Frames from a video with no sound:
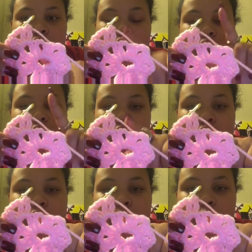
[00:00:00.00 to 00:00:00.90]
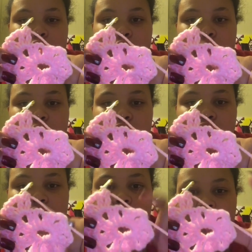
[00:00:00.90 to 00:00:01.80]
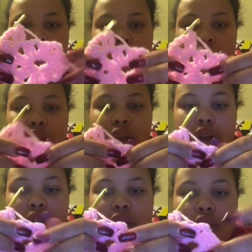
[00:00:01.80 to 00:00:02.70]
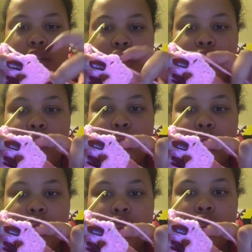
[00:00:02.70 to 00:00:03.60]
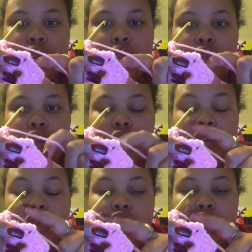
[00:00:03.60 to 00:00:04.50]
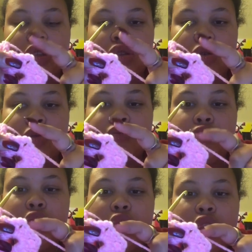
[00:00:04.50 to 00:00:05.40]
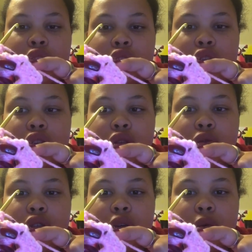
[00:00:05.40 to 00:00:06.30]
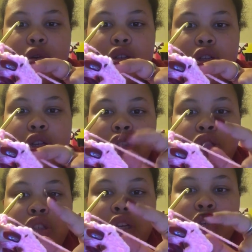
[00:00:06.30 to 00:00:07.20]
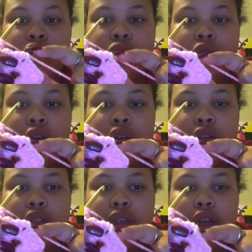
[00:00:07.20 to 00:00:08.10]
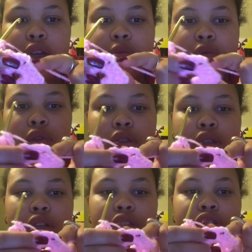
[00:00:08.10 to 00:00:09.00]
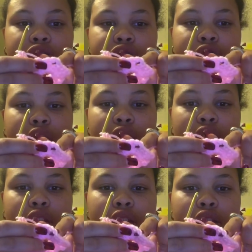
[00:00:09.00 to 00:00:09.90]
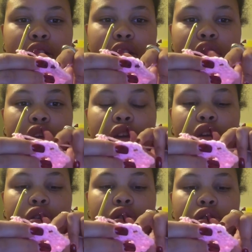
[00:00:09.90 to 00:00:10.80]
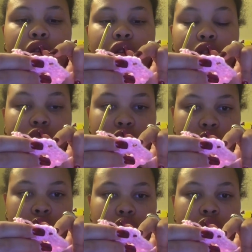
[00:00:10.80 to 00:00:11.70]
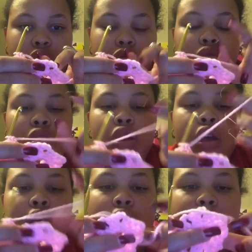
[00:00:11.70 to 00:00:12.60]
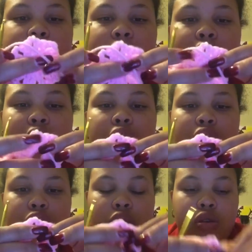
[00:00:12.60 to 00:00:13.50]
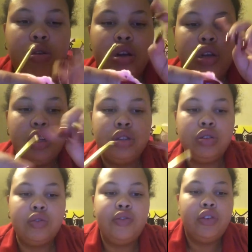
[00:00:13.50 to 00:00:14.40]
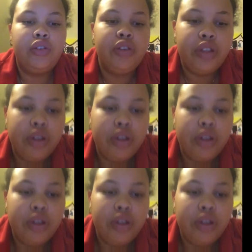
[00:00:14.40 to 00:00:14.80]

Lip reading: and then the same one, double crochet, then and then this one, then you chain 2, then in this one, double crochet, chain 2, and then the same stitch right here, you chain 2, and then so on and so forth.